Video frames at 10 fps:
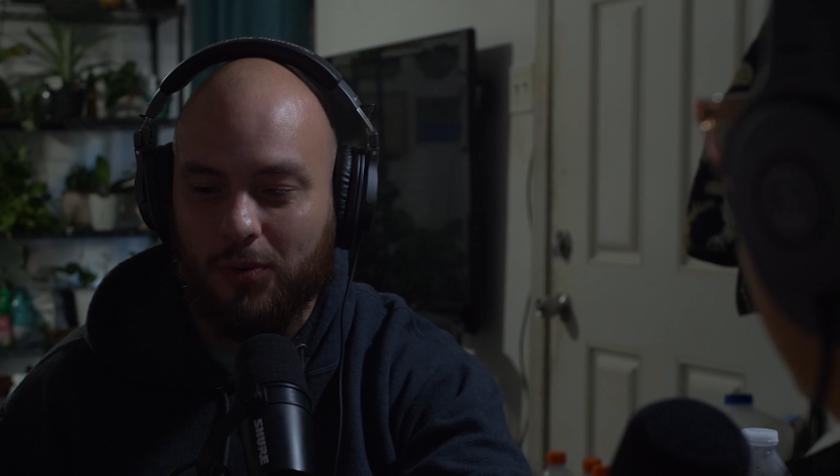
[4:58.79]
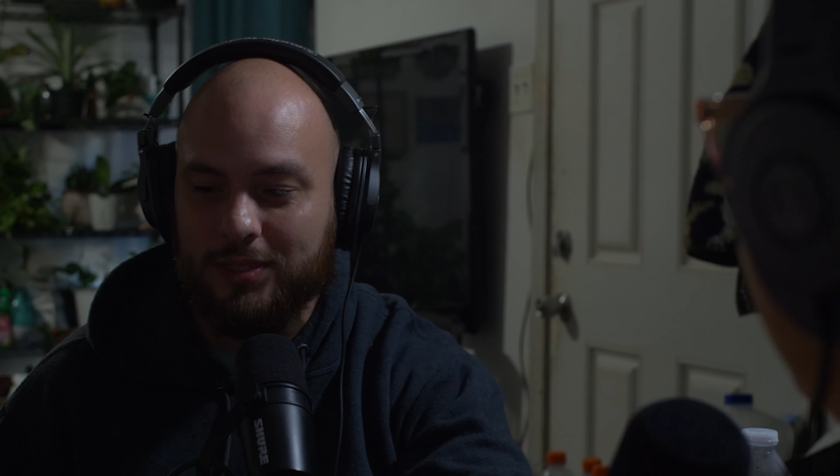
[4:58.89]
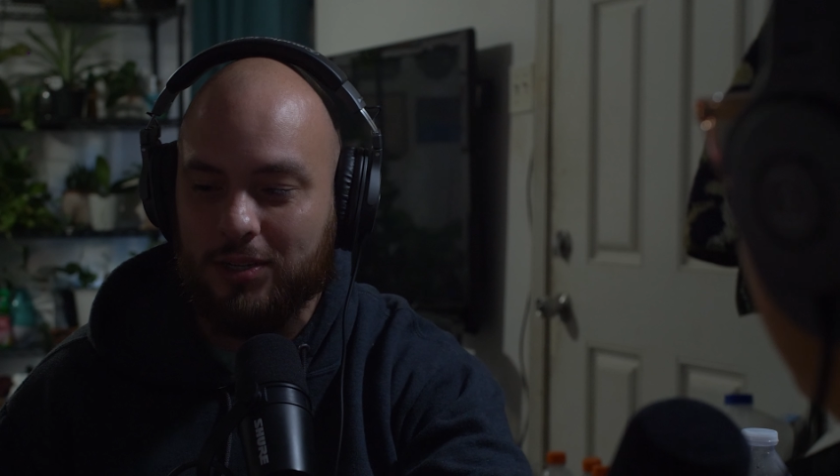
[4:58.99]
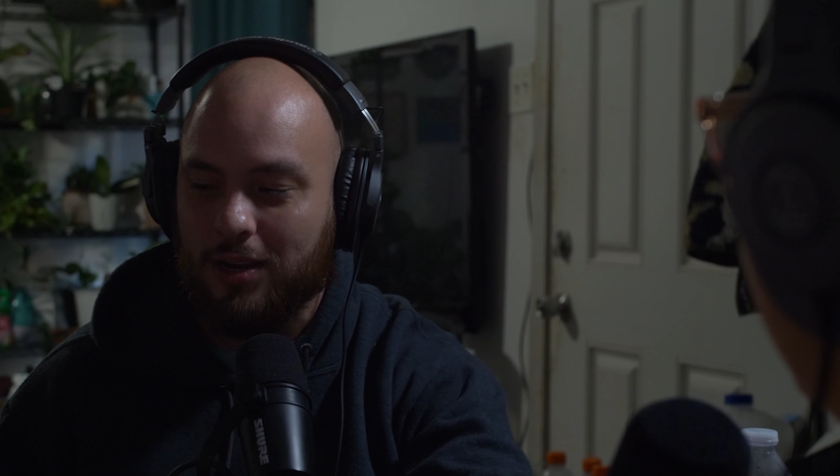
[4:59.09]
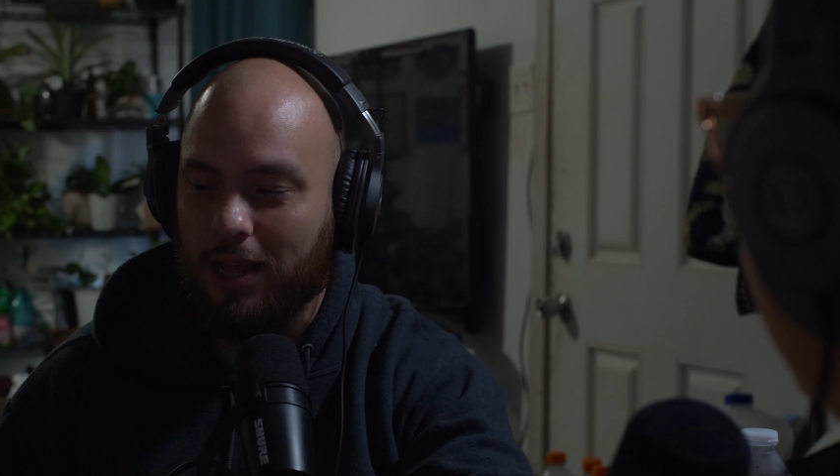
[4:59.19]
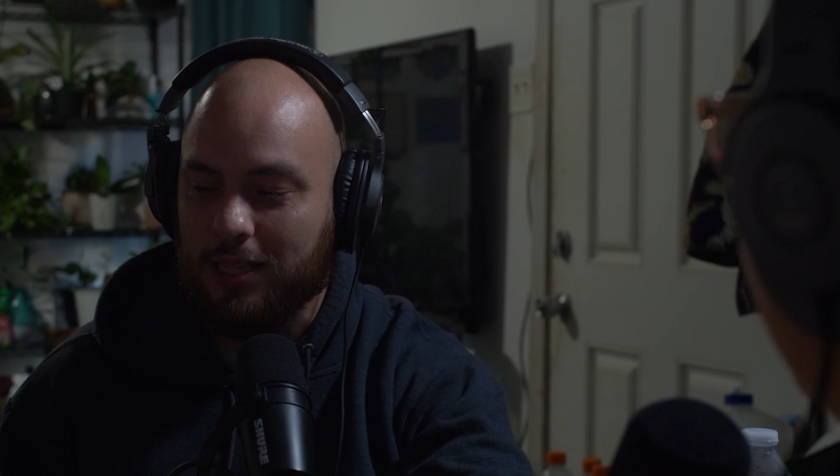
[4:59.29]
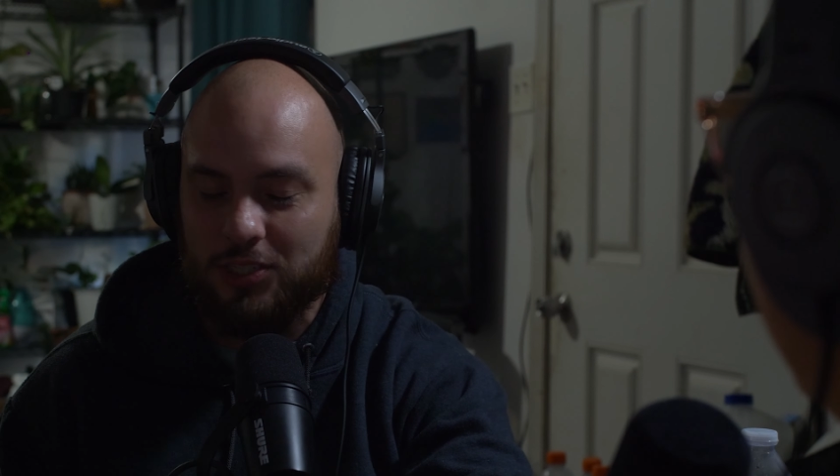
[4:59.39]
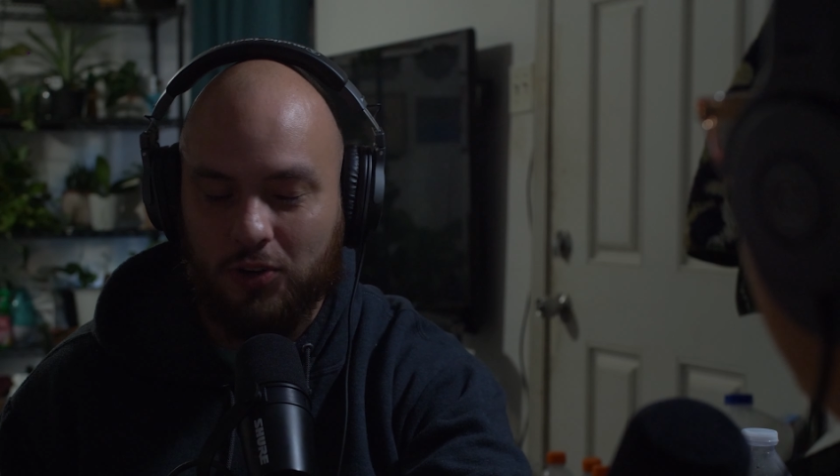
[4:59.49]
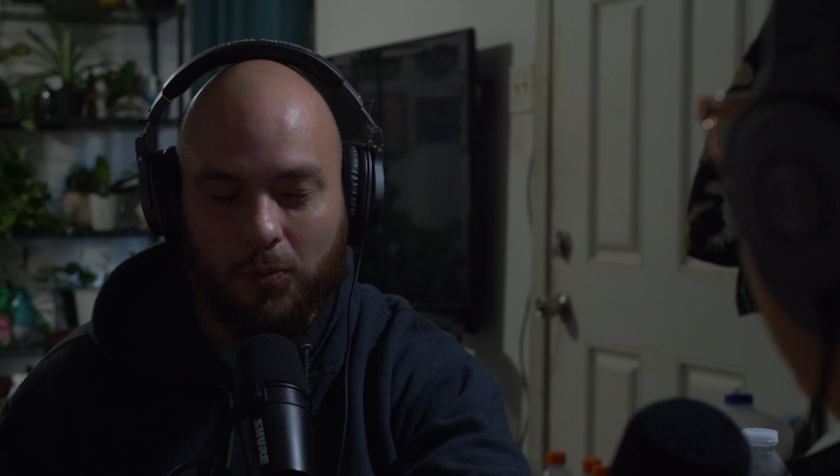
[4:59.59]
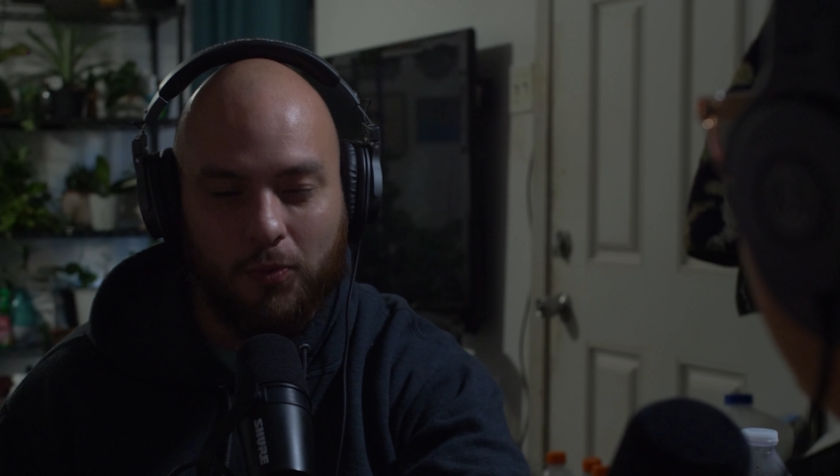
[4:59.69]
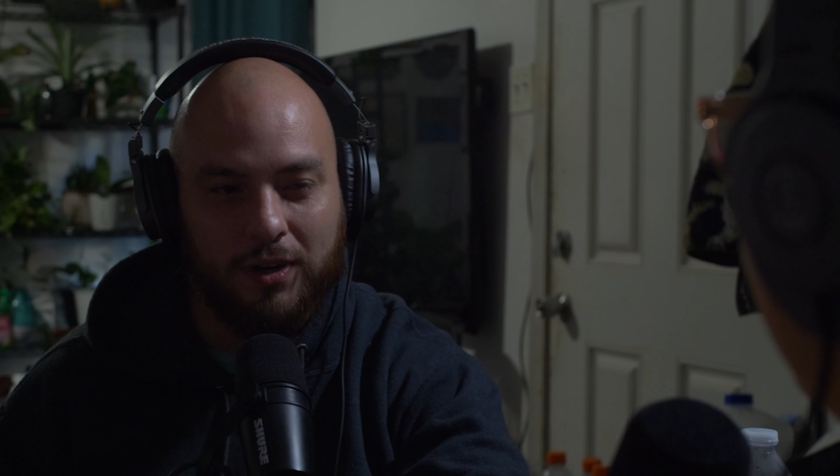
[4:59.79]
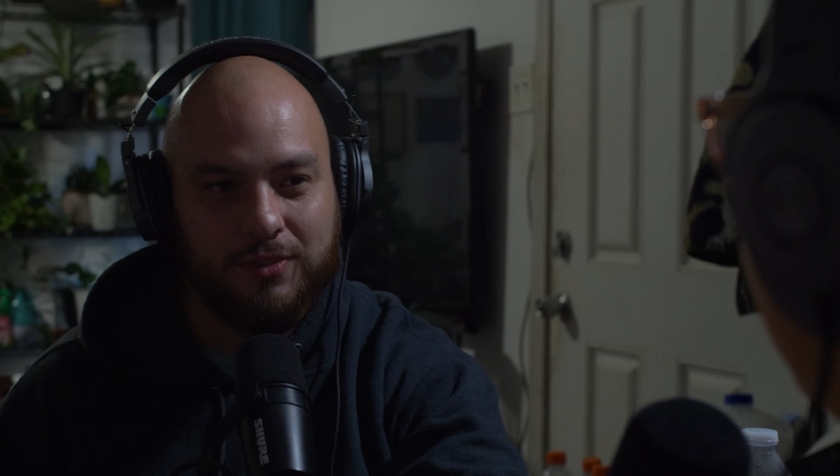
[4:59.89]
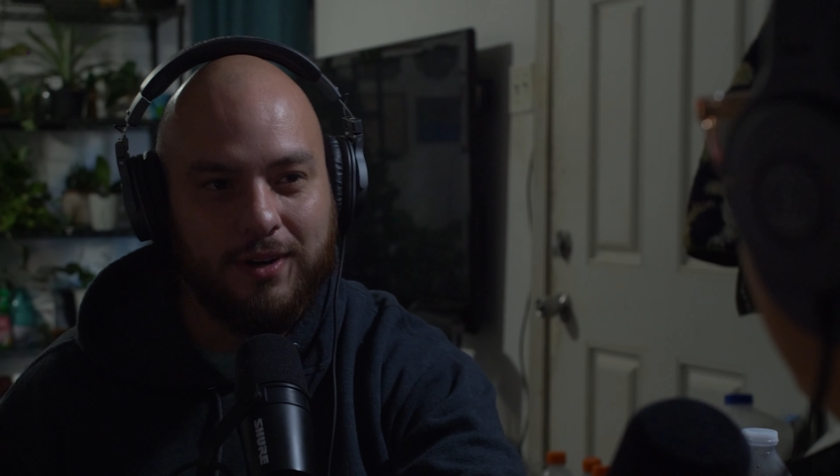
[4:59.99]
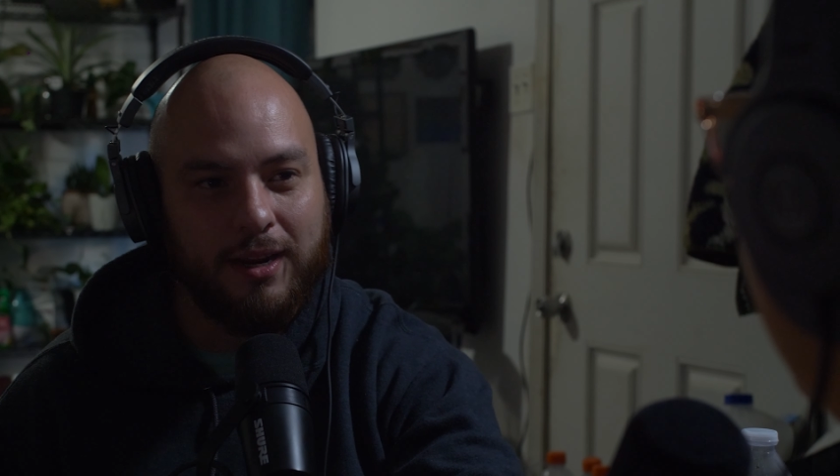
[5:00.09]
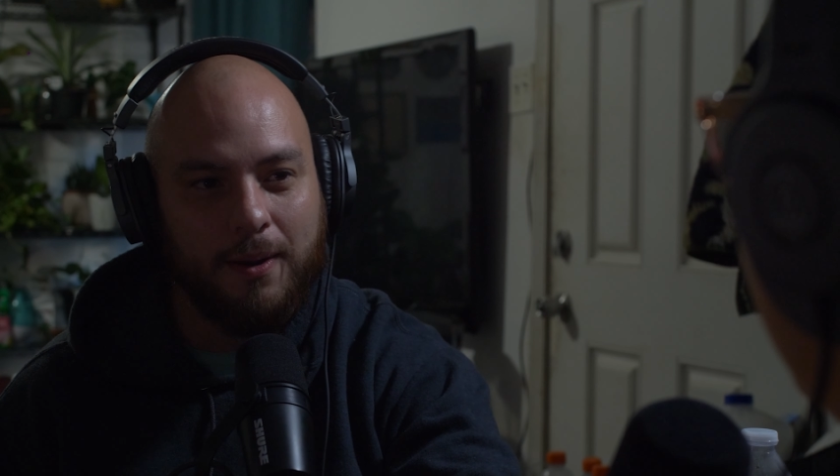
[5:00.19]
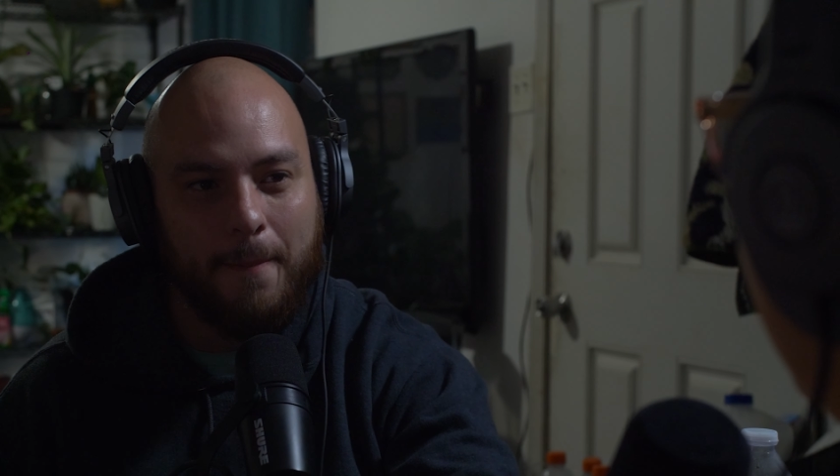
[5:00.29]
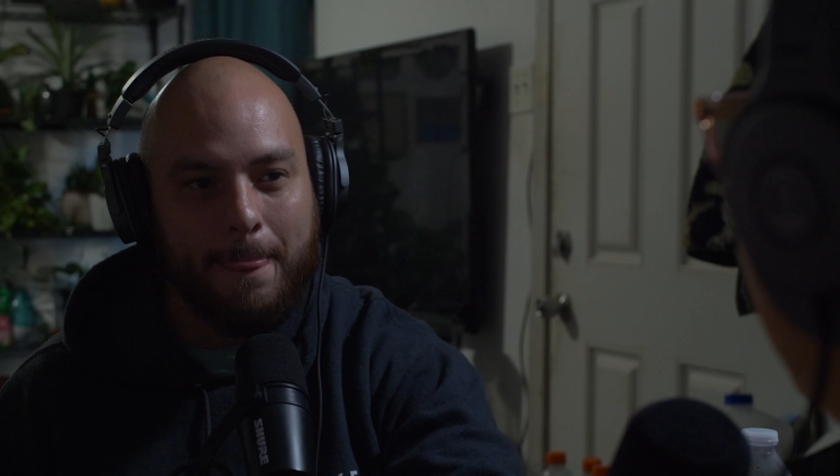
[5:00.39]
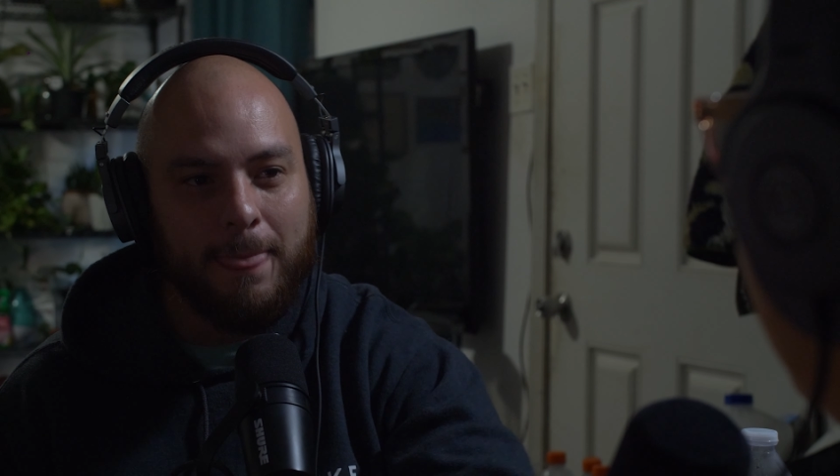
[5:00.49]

I went to a college dorm once, right?